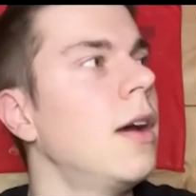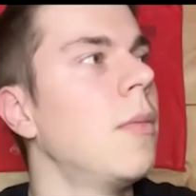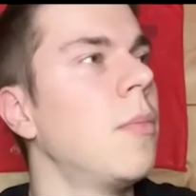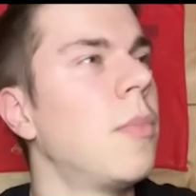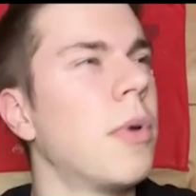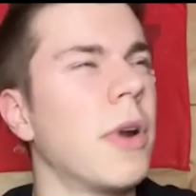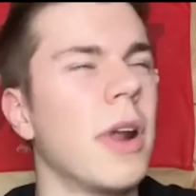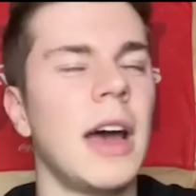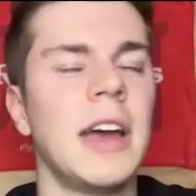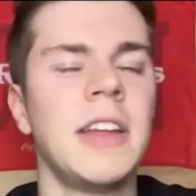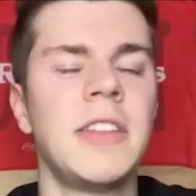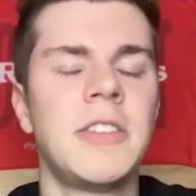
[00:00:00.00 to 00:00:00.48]

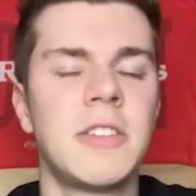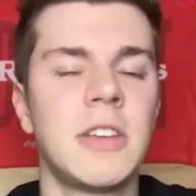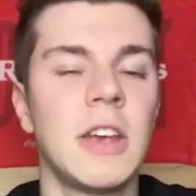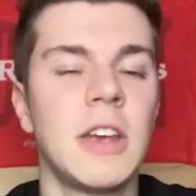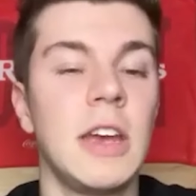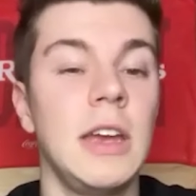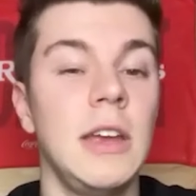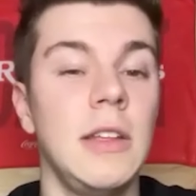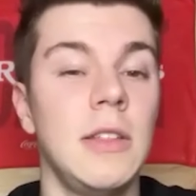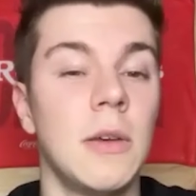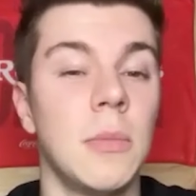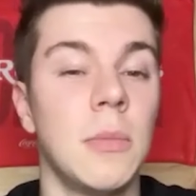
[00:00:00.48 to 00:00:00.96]
But I'd
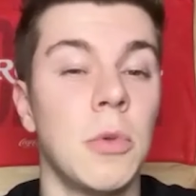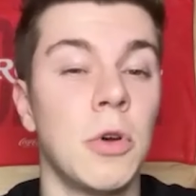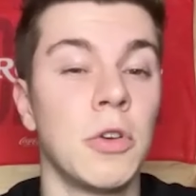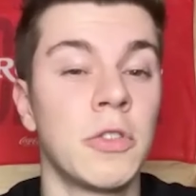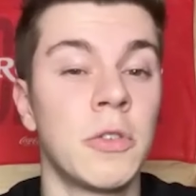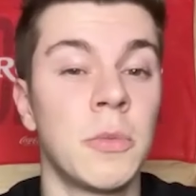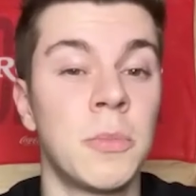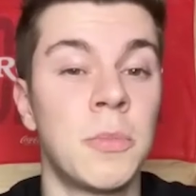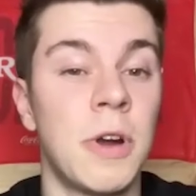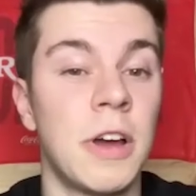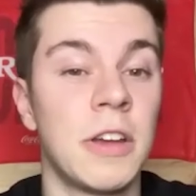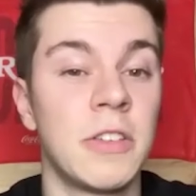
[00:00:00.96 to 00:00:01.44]
say the
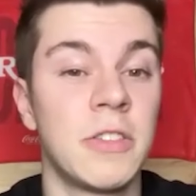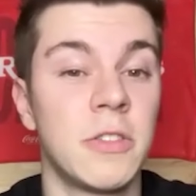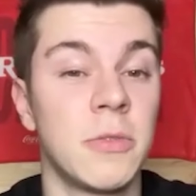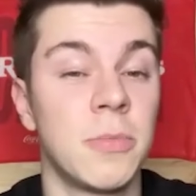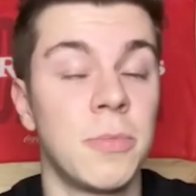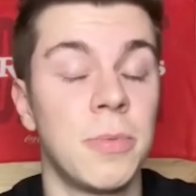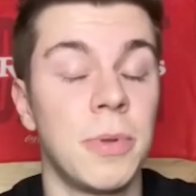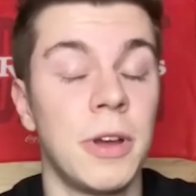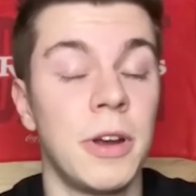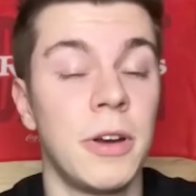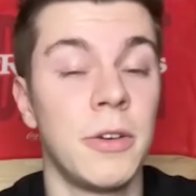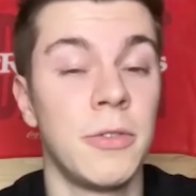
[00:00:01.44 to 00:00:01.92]
most
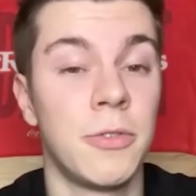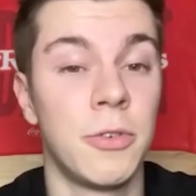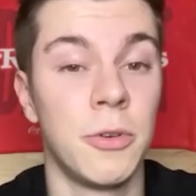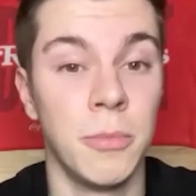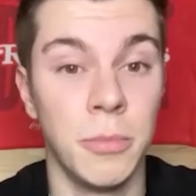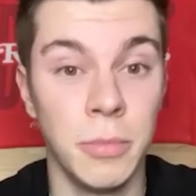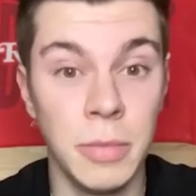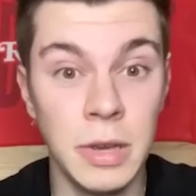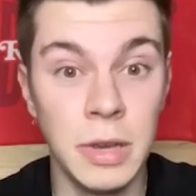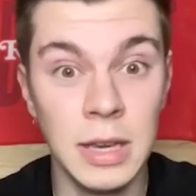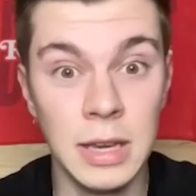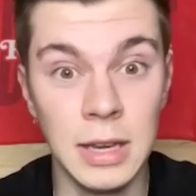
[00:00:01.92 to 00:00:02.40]
impressive player for
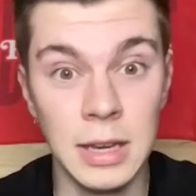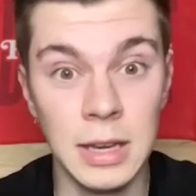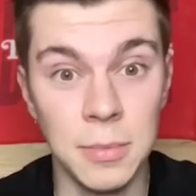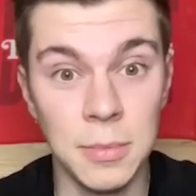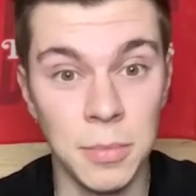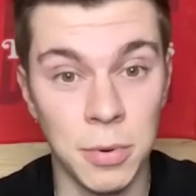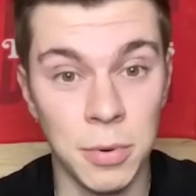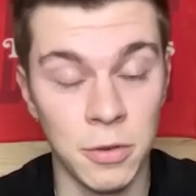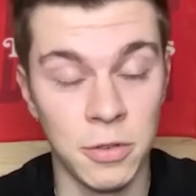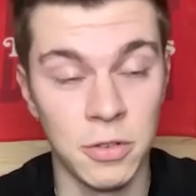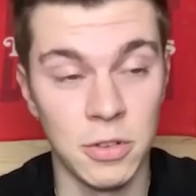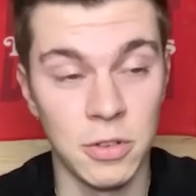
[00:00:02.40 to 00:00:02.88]
me
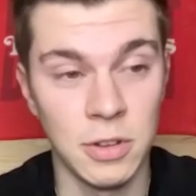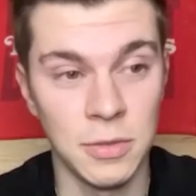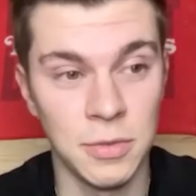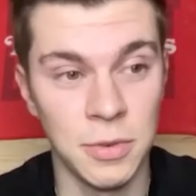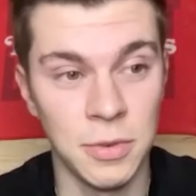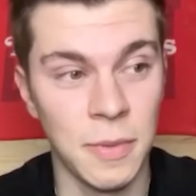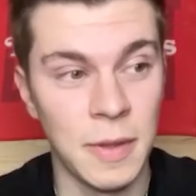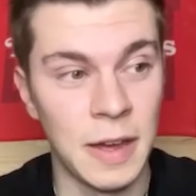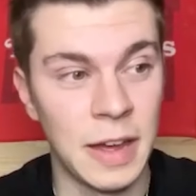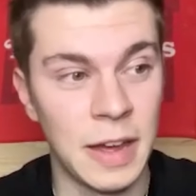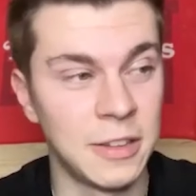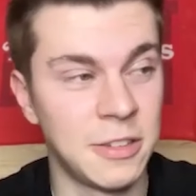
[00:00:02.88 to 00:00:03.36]
personally
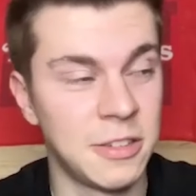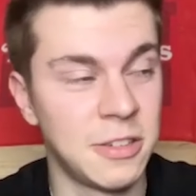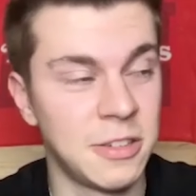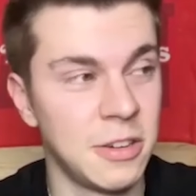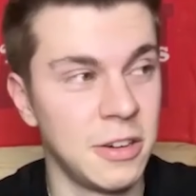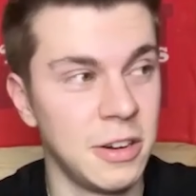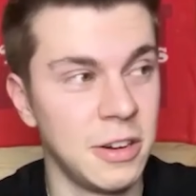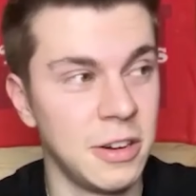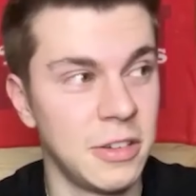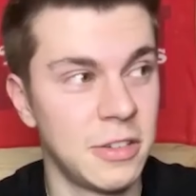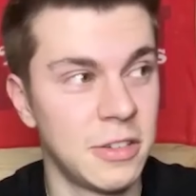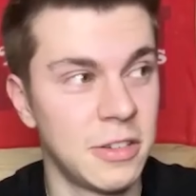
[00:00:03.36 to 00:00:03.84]
from that
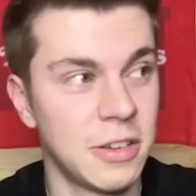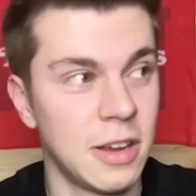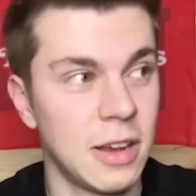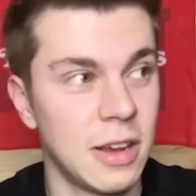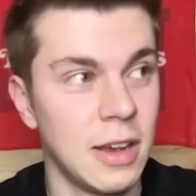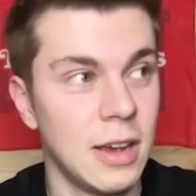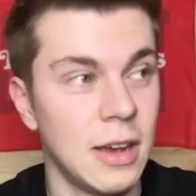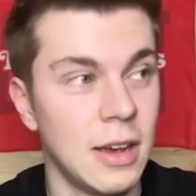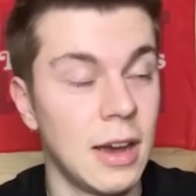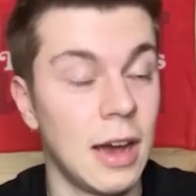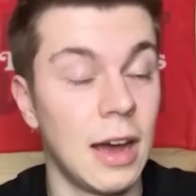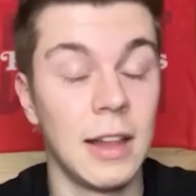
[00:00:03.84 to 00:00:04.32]
series,
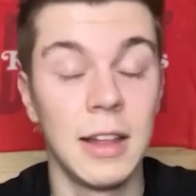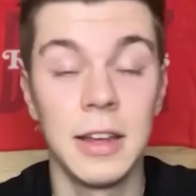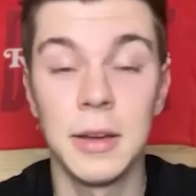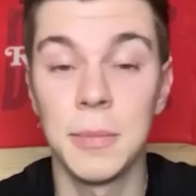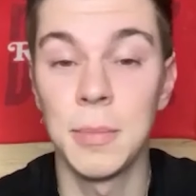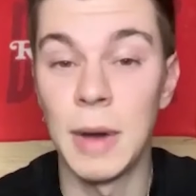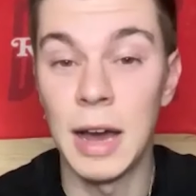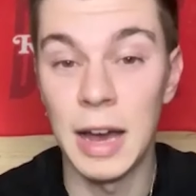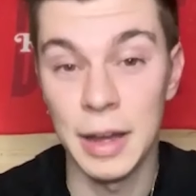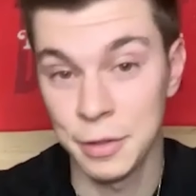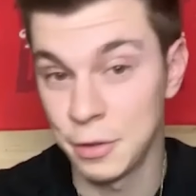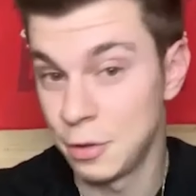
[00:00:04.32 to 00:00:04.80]
I like
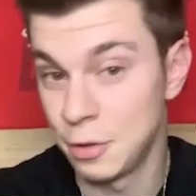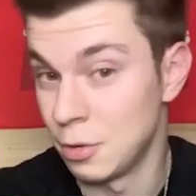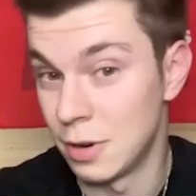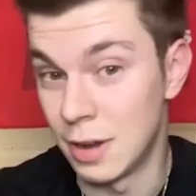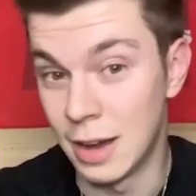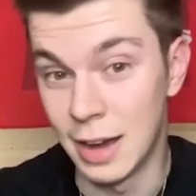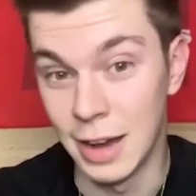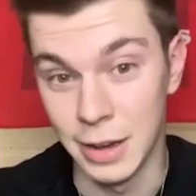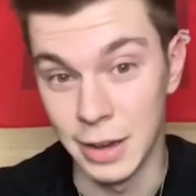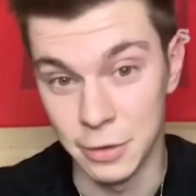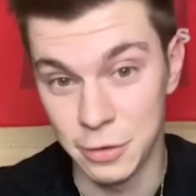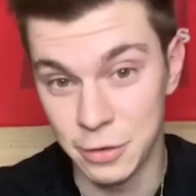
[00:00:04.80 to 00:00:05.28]
Matthew
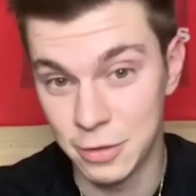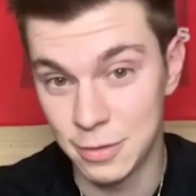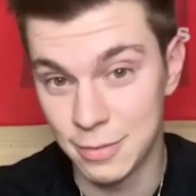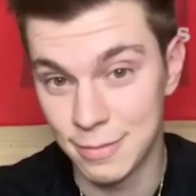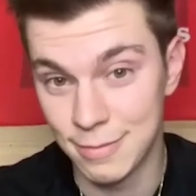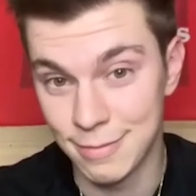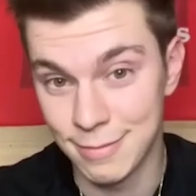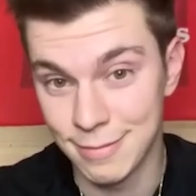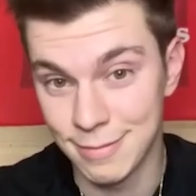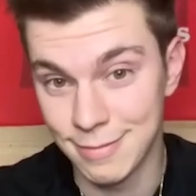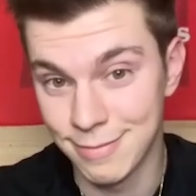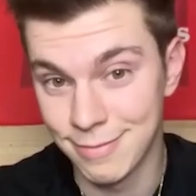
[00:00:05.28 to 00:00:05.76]
Nice.
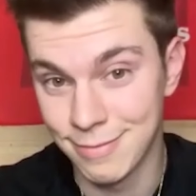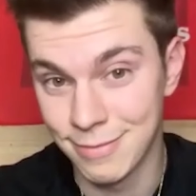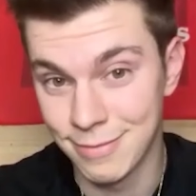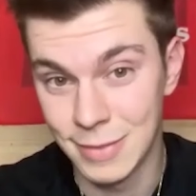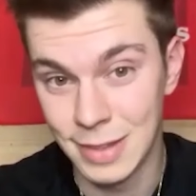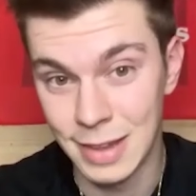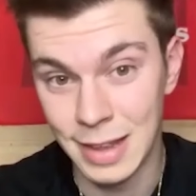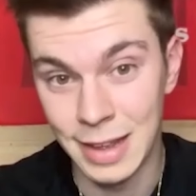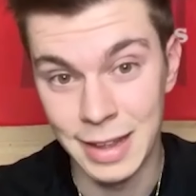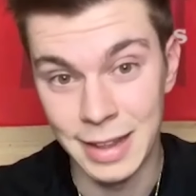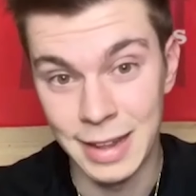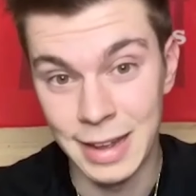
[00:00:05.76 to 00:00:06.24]

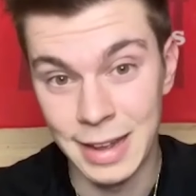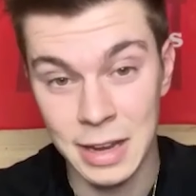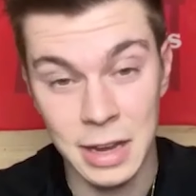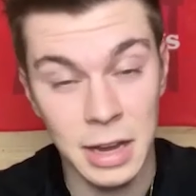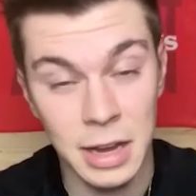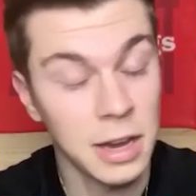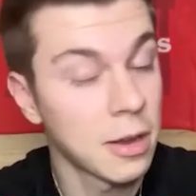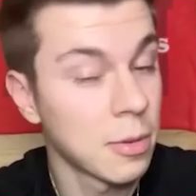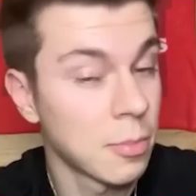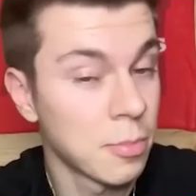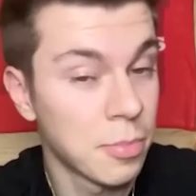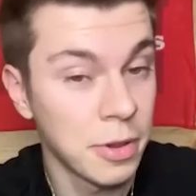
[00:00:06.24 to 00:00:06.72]
Mm-hmm. uh, that
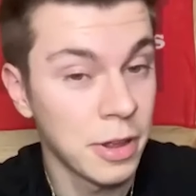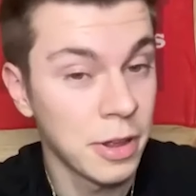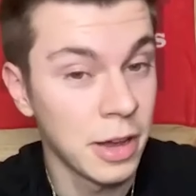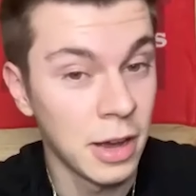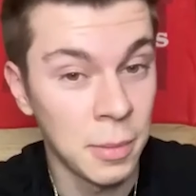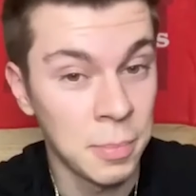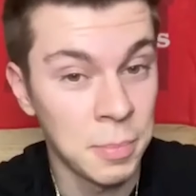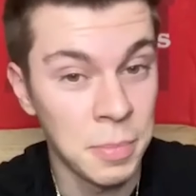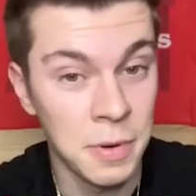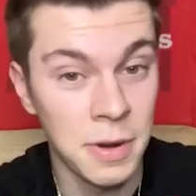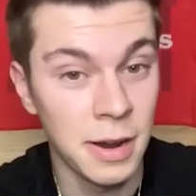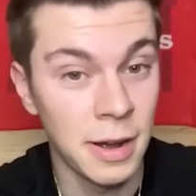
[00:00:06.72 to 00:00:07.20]
guy can play
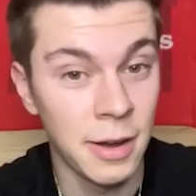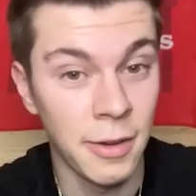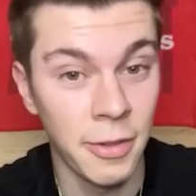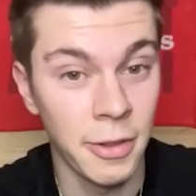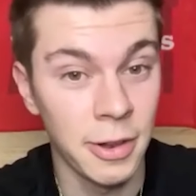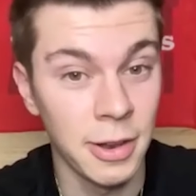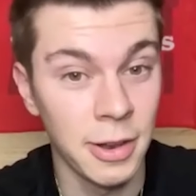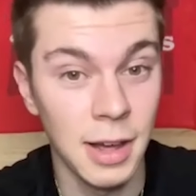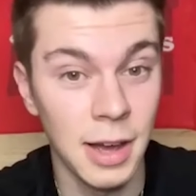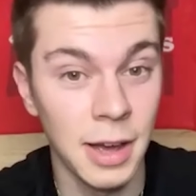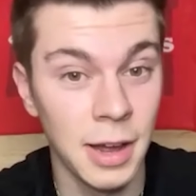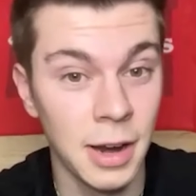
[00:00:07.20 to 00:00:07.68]
up and down
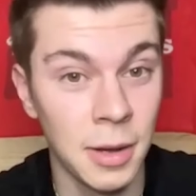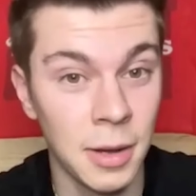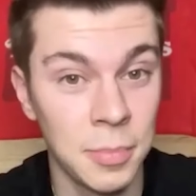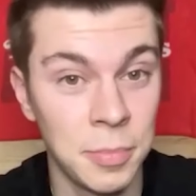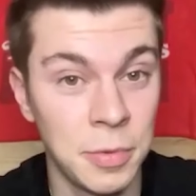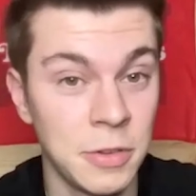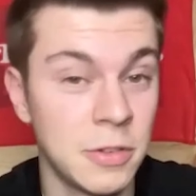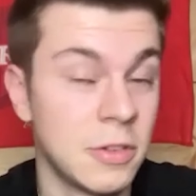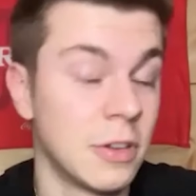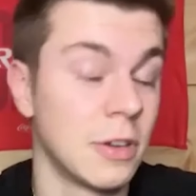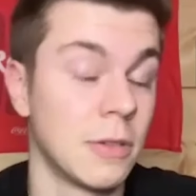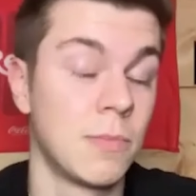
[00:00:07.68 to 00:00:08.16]
the lineup.
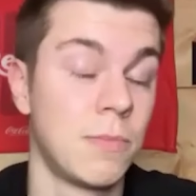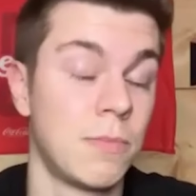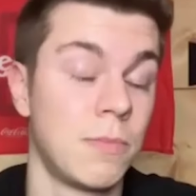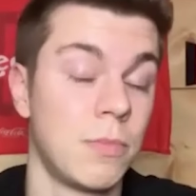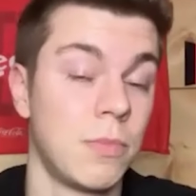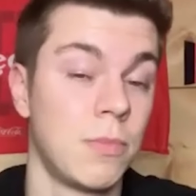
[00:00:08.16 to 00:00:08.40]
He's a